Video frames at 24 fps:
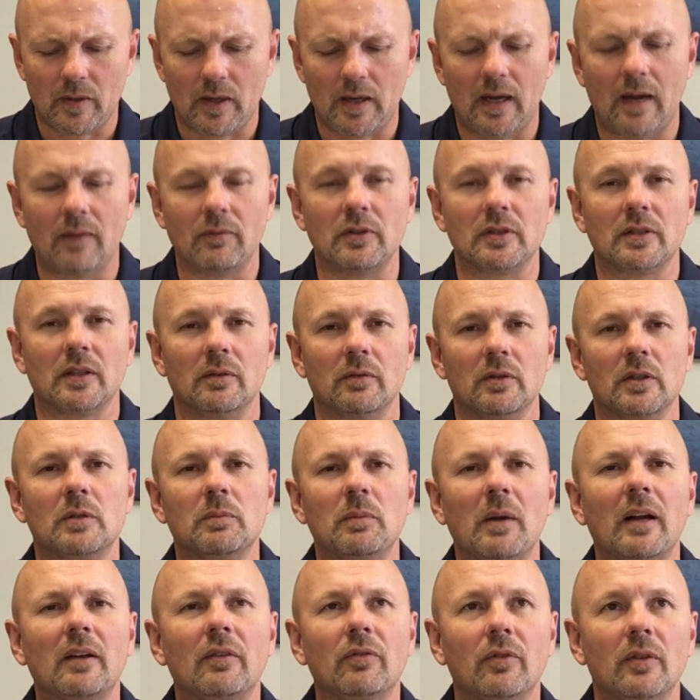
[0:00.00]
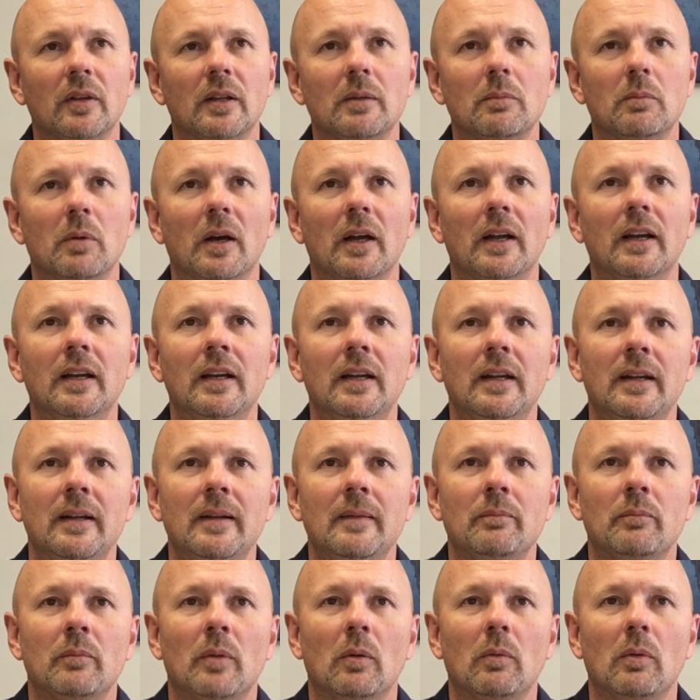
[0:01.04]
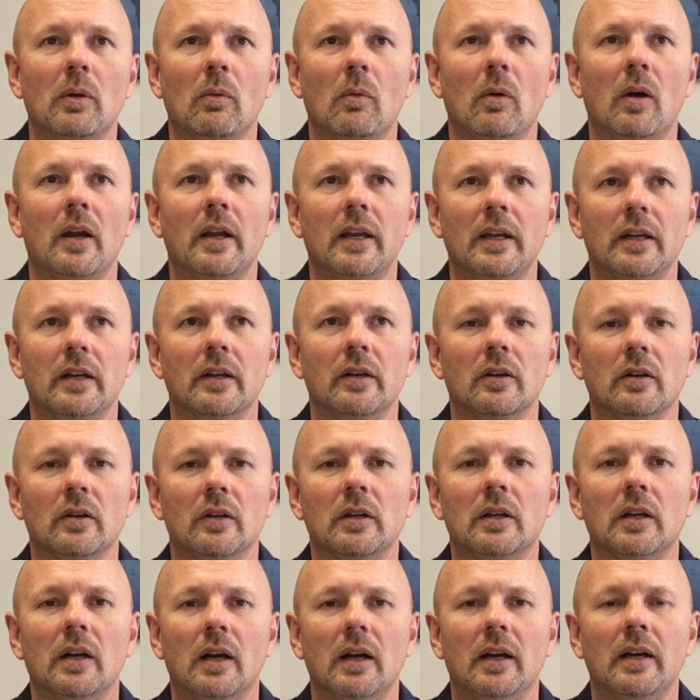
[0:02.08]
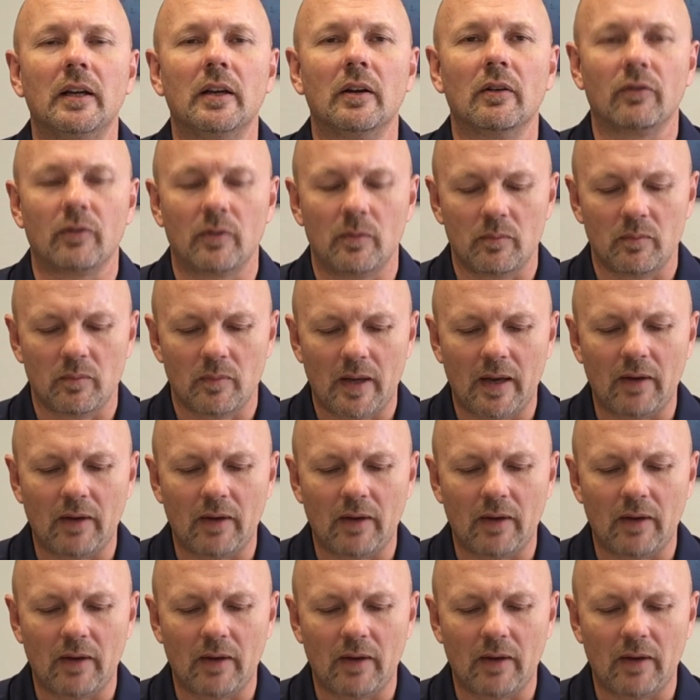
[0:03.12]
Obviously respectfully, but we want to hear from